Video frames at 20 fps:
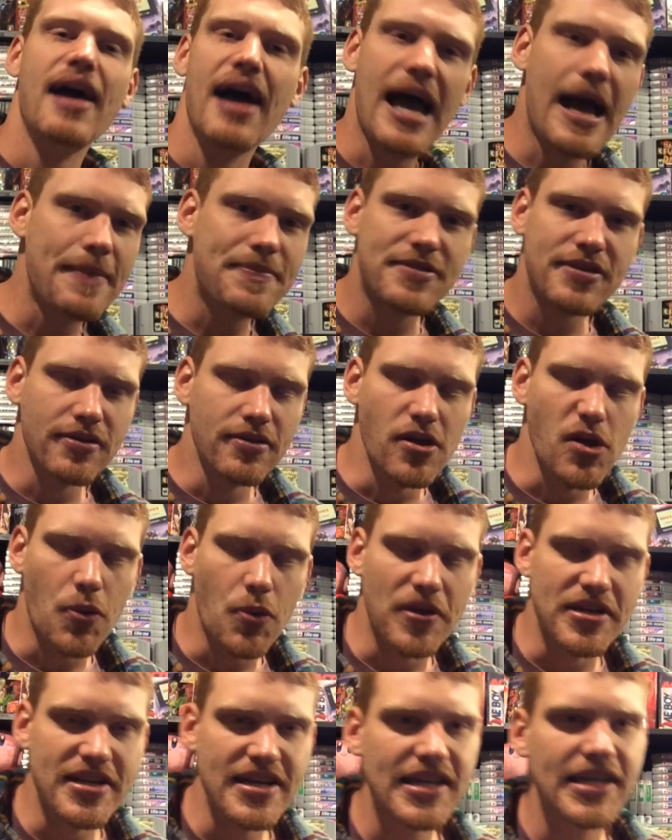absolutely
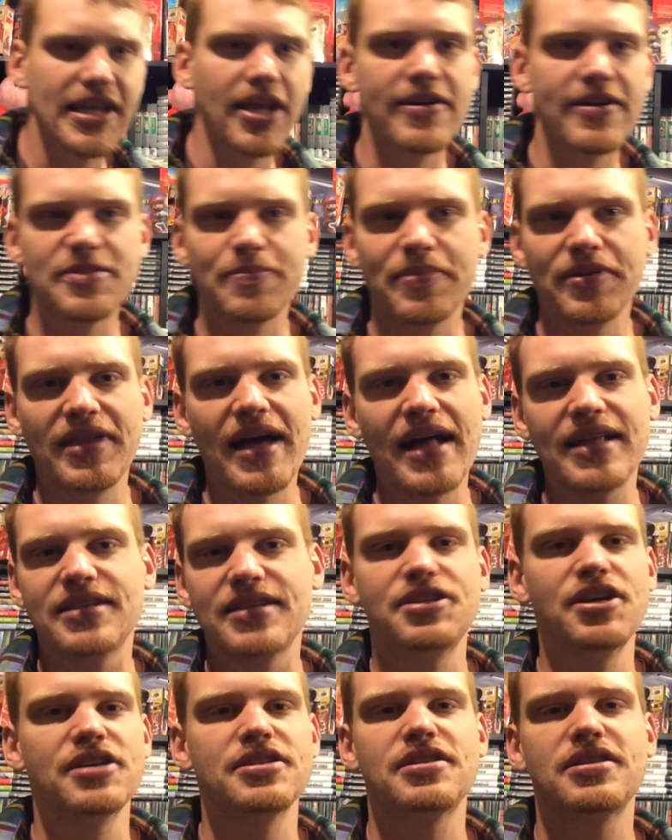ridiculous, but
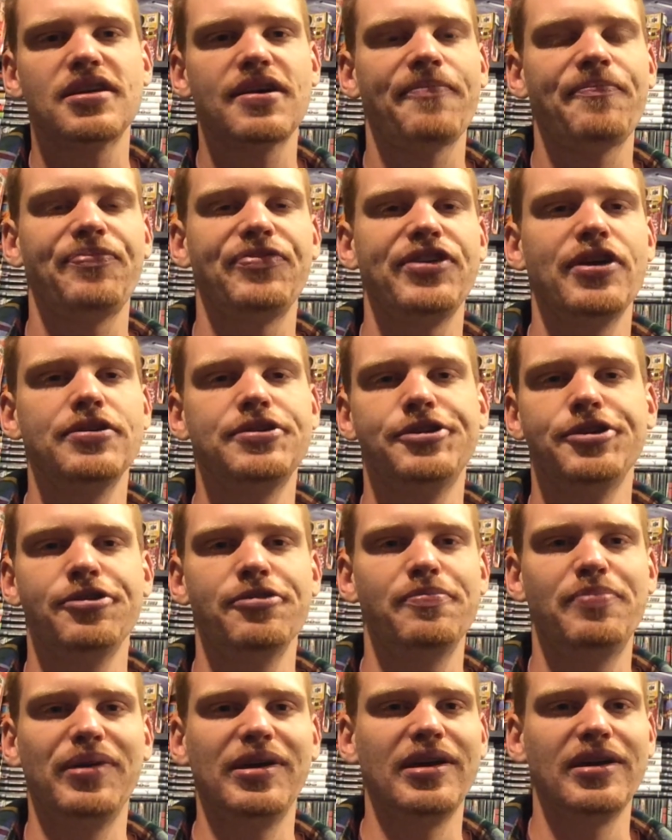that's just
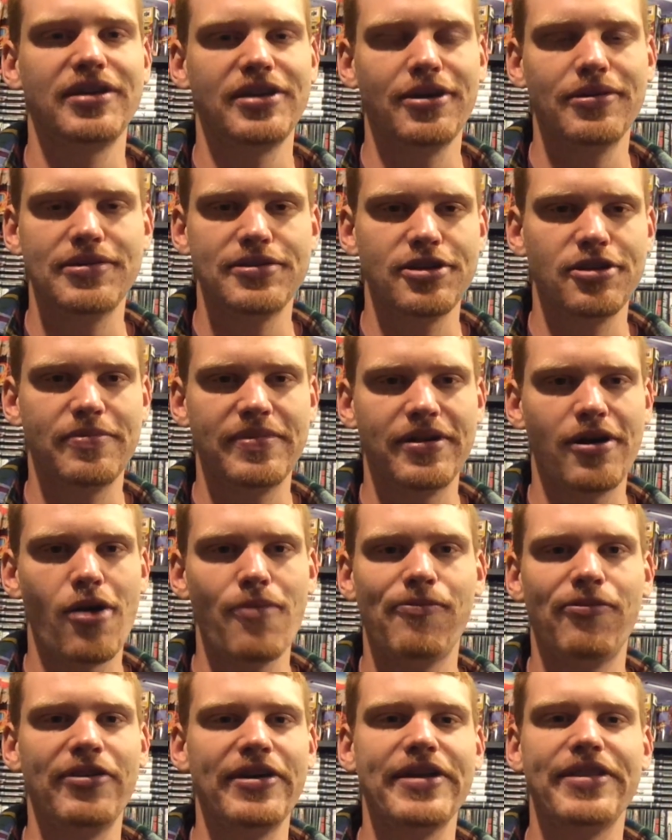YouTube being YouTube, and
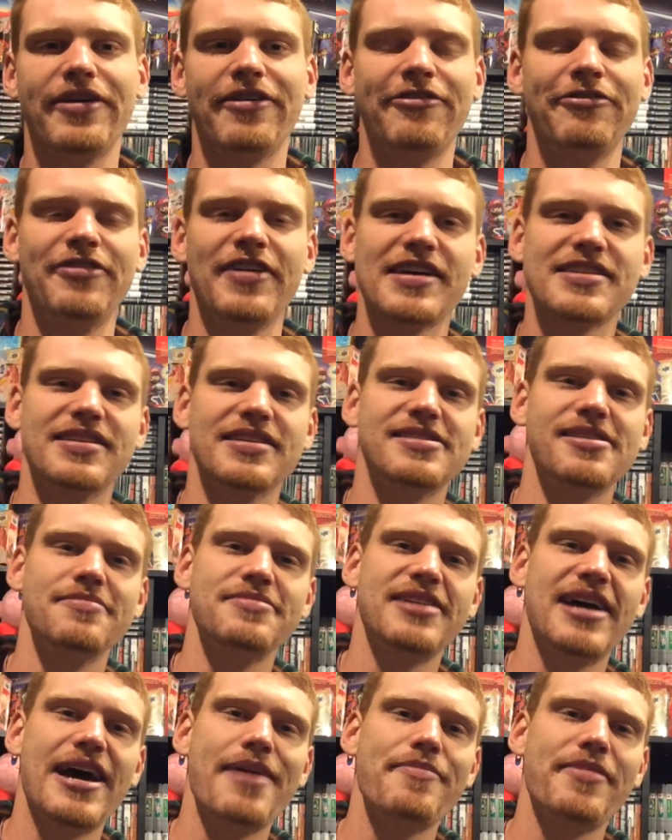hopefully they'll fix it
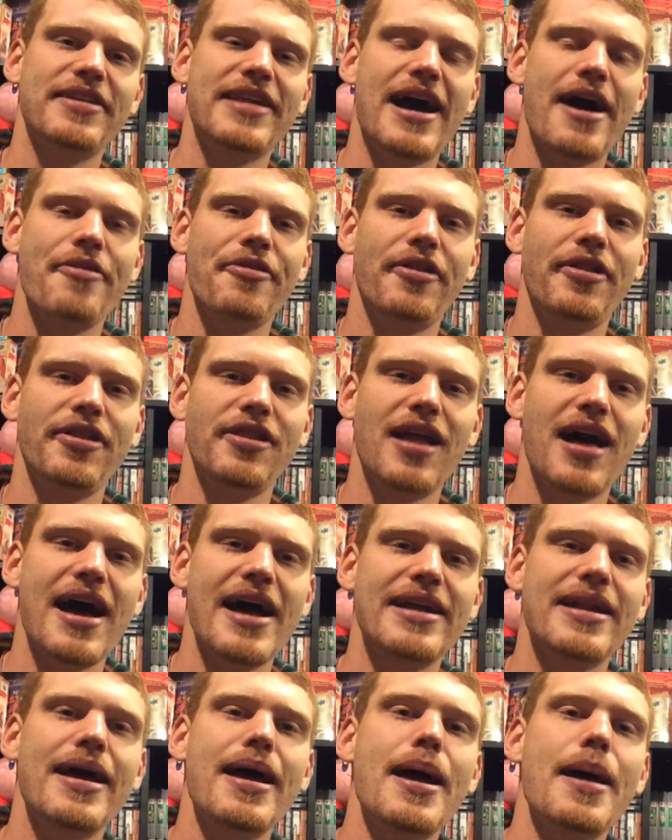sometime down the
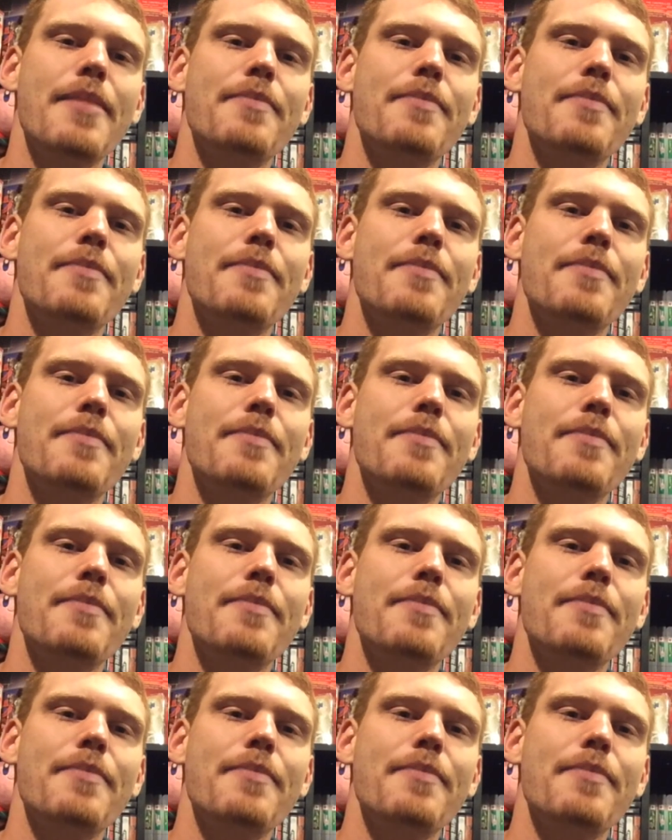line.